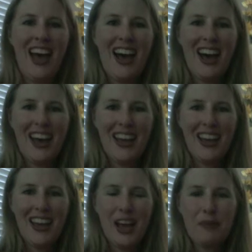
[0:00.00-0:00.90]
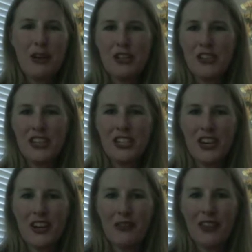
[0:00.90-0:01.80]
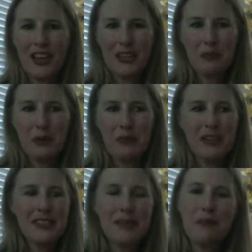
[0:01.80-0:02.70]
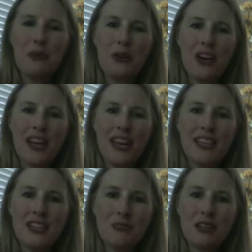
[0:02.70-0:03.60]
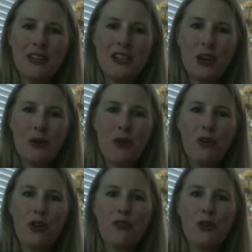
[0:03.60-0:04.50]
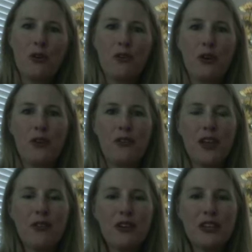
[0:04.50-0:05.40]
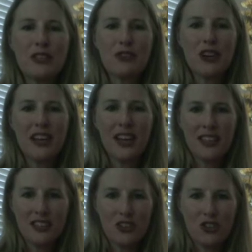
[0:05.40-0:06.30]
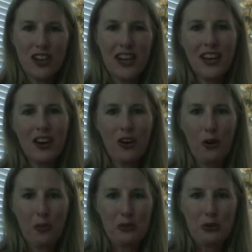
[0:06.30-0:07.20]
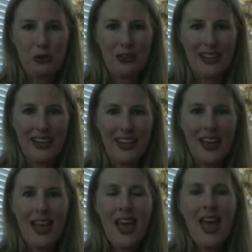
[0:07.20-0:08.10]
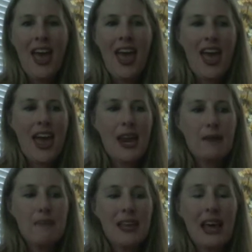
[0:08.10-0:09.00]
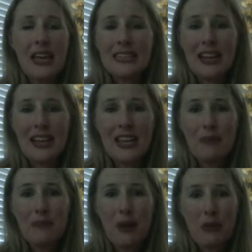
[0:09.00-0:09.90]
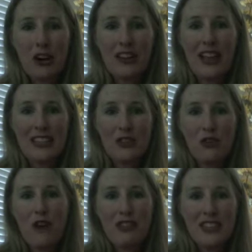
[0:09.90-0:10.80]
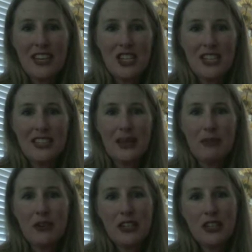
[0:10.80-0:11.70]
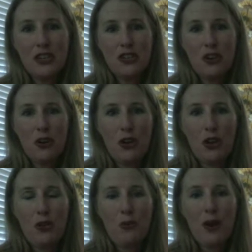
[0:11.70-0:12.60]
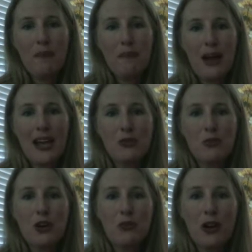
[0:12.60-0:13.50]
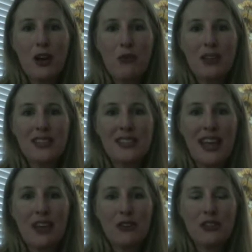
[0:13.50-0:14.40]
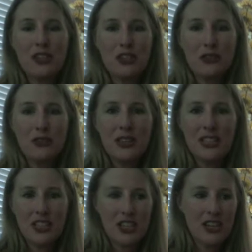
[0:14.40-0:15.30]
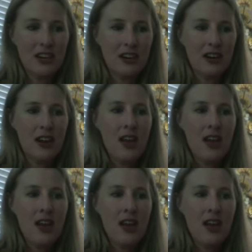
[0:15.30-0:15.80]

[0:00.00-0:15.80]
Hi, I'm Andrea Cherry with Usborne Books and More, and I just wanted to go over a few of our favorites for history in our homeschooling. And because I am a part of Classical Conversations, I'm going to show you what might work well with Cycle 2 this year.